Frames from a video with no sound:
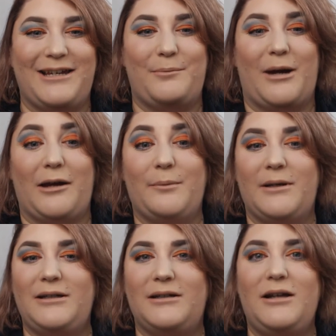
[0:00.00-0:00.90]
my
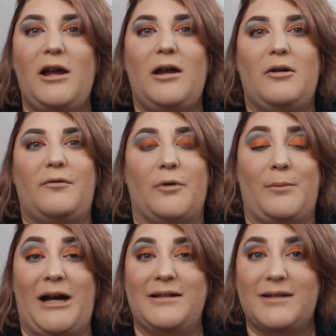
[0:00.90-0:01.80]
opinion, for my
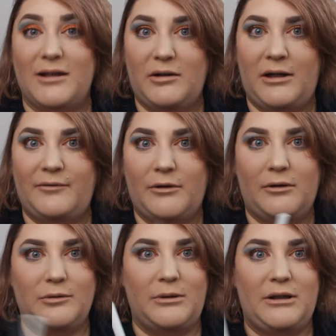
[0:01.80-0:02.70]
skill level
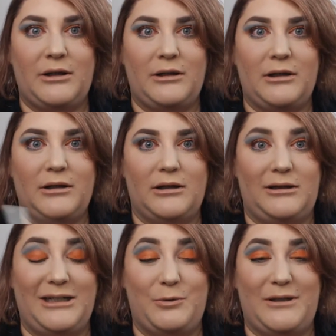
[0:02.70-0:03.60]
with
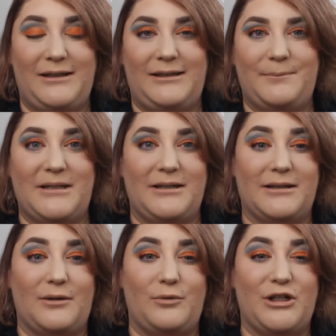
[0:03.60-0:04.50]
liquid lipsticks,
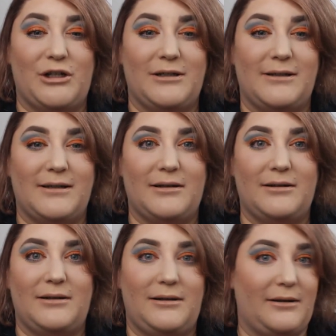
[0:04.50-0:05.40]
which is
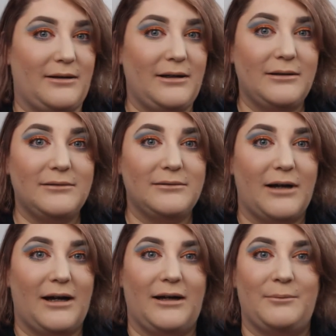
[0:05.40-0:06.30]
nothing.
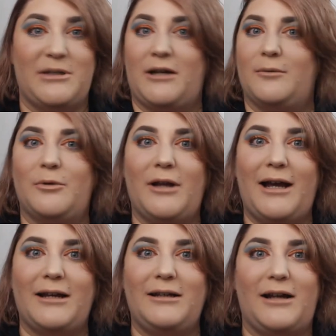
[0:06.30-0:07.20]
I'm terrible at
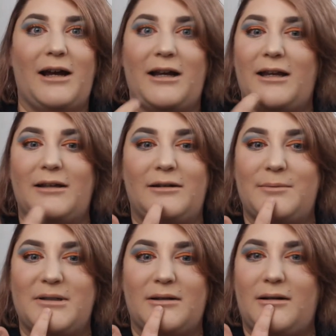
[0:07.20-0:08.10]
it. I get
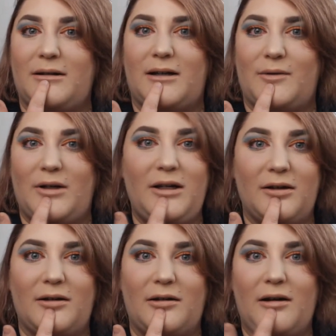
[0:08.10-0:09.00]
lipstick like down
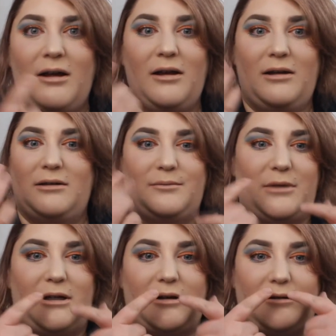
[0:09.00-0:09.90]
here,
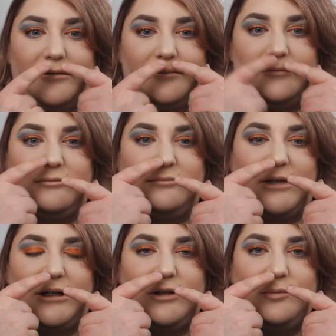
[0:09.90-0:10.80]
like my
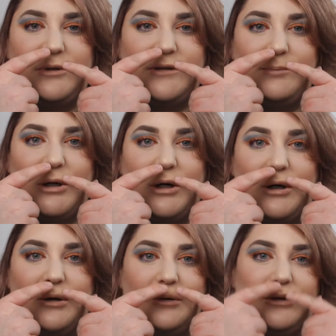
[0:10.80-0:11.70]
Cupid's bow
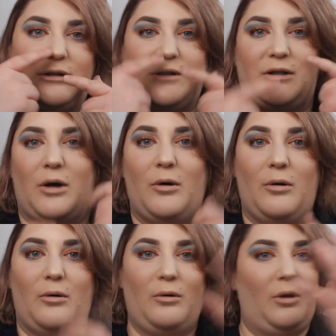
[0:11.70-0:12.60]
looks
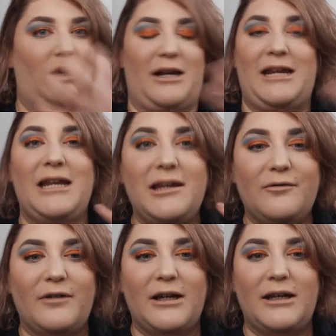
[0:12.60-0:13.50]
so
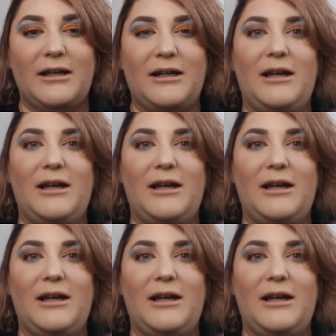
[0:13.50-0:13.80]
uneven.